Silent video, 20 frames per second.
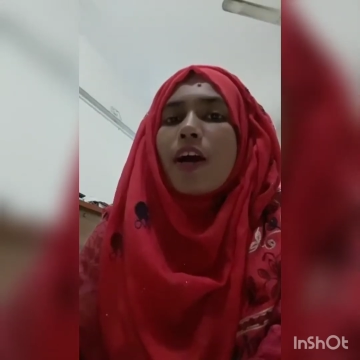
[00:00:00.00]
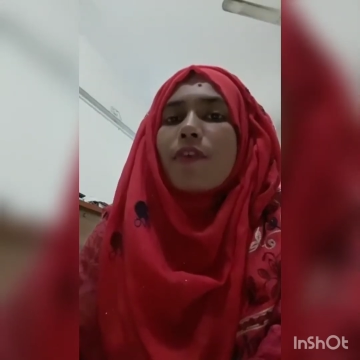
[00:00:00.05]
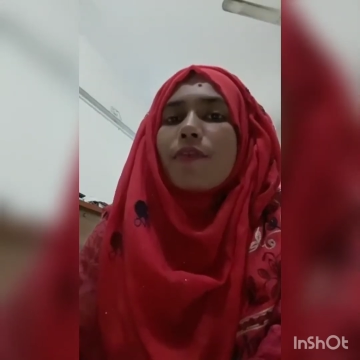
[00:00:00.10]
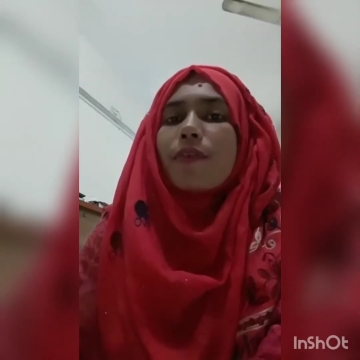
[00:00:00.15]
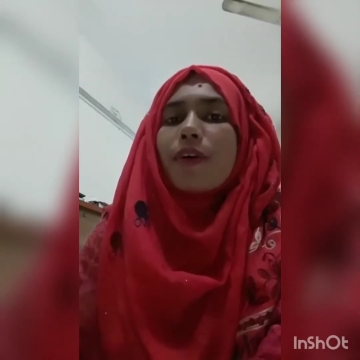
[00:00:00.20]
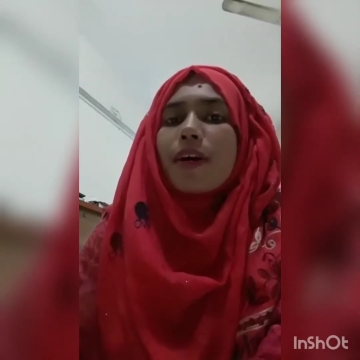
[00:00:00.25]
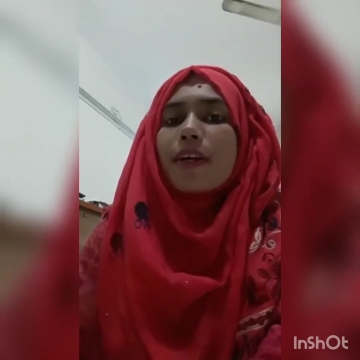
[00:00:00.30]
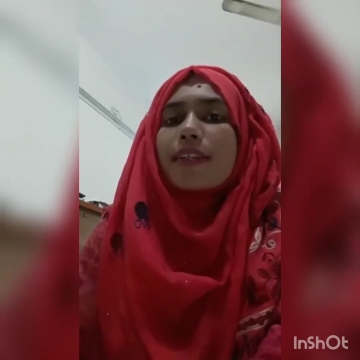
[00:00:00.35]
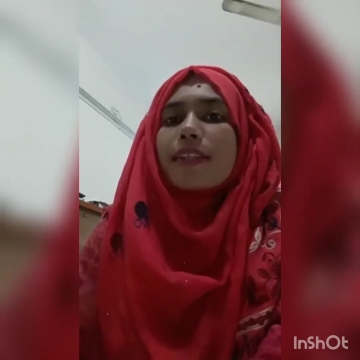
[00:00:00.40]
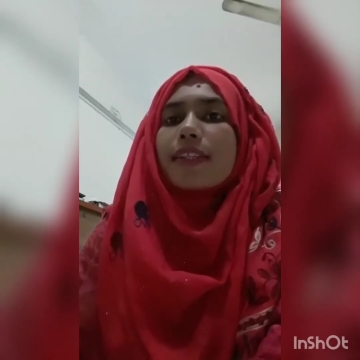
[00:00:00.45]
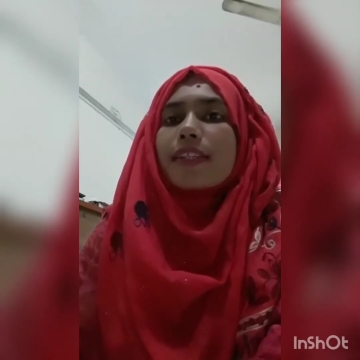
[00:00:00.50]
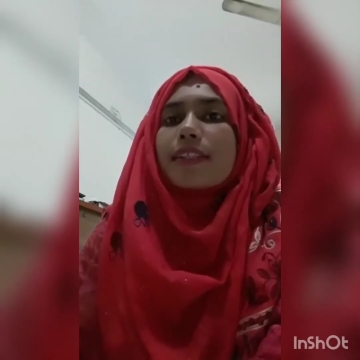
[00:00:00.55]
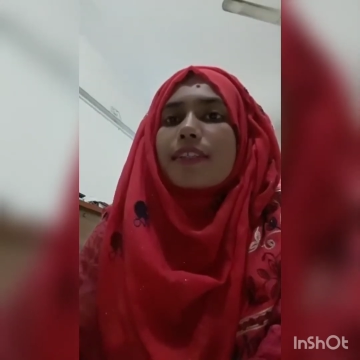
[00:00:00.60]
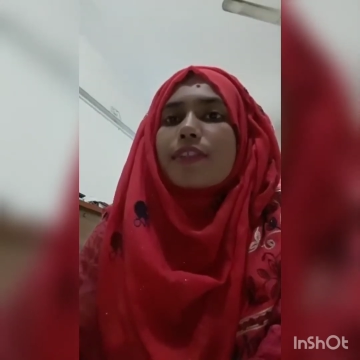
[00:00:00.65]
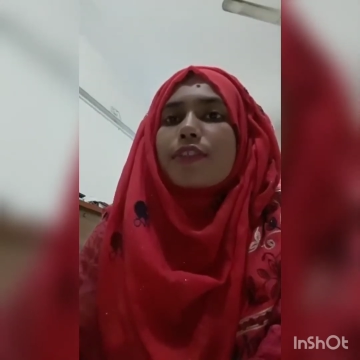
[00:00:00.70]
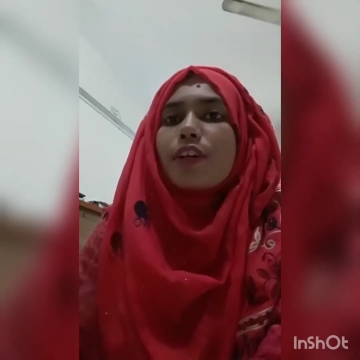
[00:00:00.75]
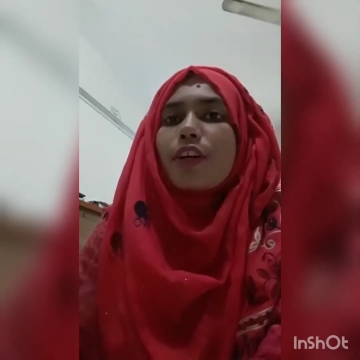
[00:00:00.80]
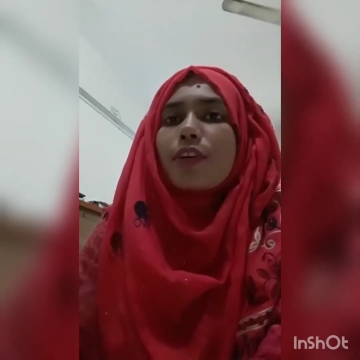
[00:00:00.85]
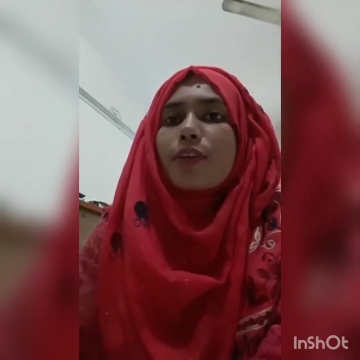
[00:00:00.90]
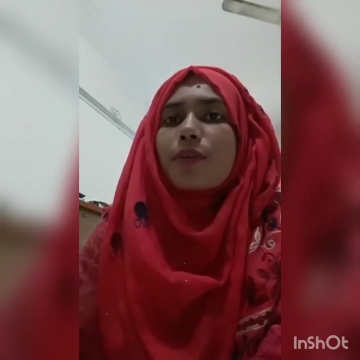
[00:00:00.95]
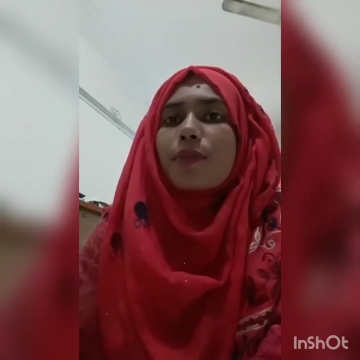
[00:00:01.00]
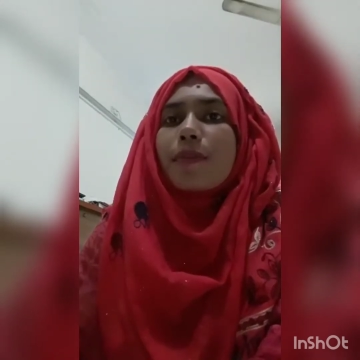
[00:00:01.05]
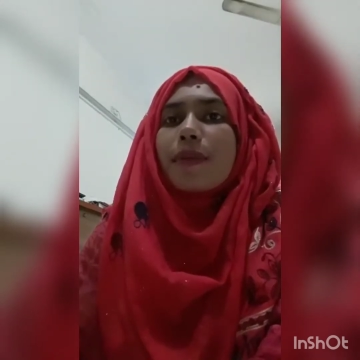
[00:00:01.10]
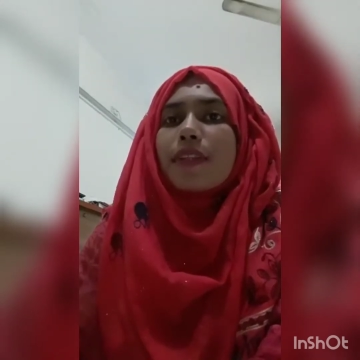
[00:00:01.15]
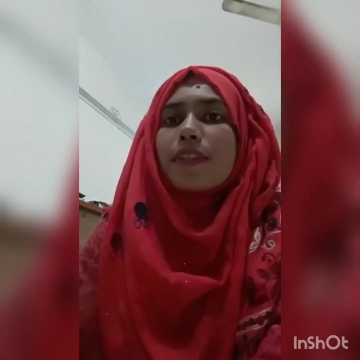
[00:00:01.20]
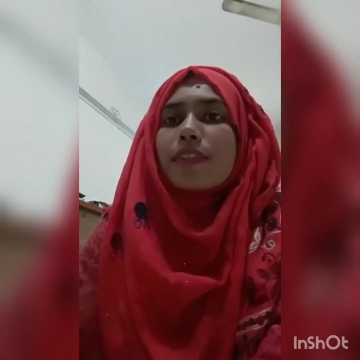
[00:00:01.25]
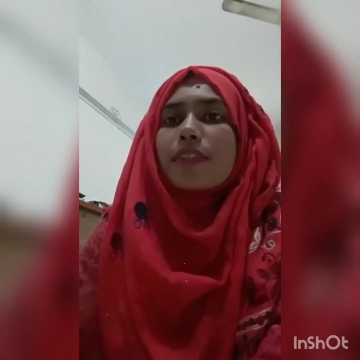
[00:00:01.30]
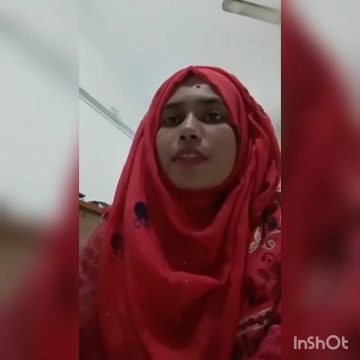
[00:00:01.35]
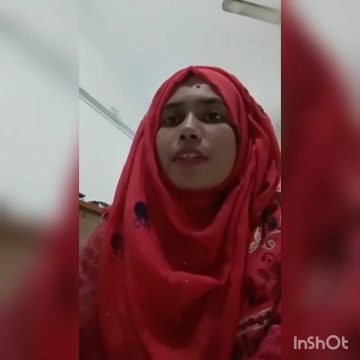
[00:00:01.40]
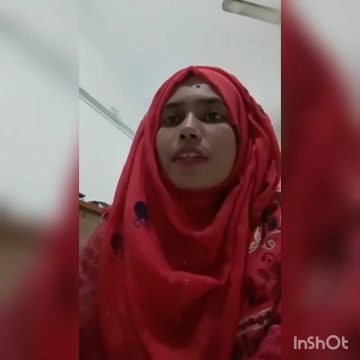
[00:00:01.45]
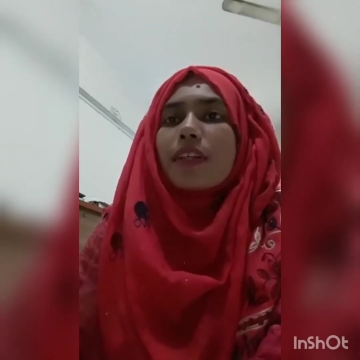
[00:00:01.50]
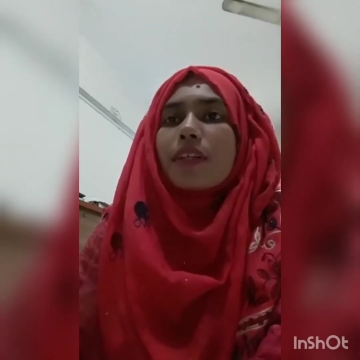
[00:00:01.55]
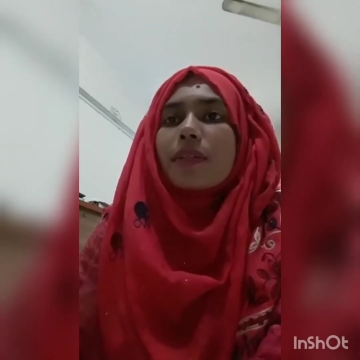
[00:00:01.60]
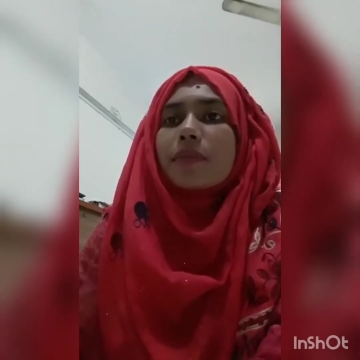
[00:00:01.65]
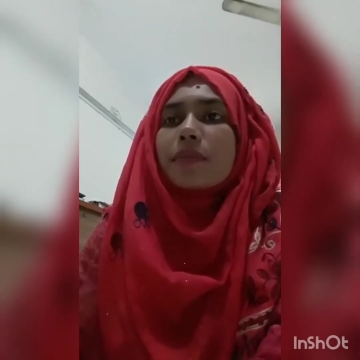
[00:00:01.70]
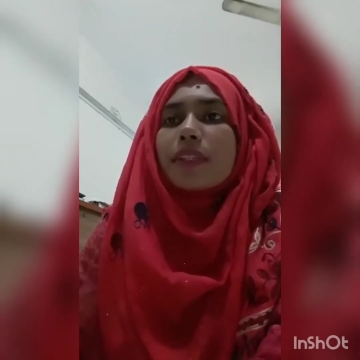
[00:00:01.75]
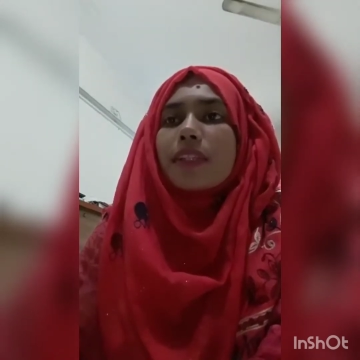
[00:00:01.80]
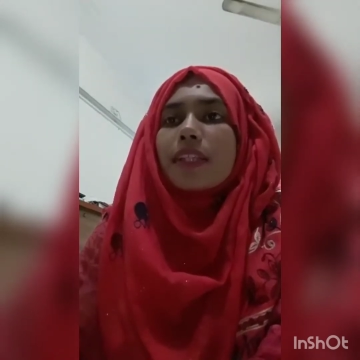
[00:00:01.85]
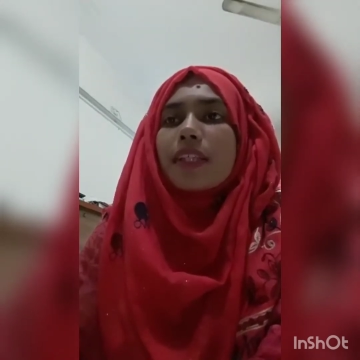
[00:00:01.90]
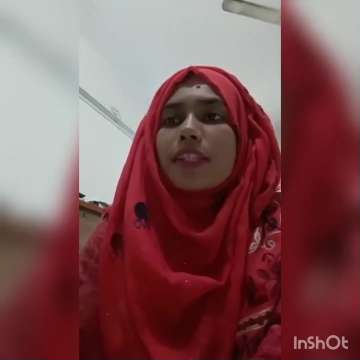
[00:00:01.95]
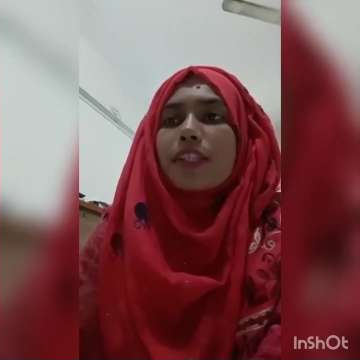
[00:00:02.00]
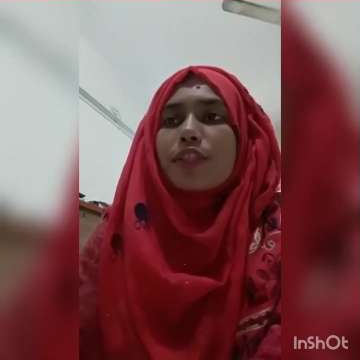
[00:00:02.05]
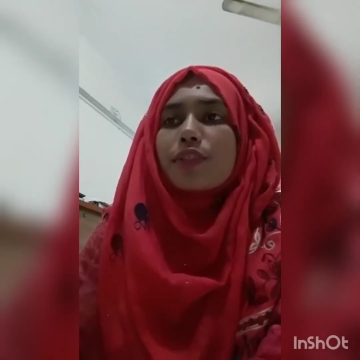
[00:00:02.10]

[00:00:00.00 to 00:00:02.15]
For this document, the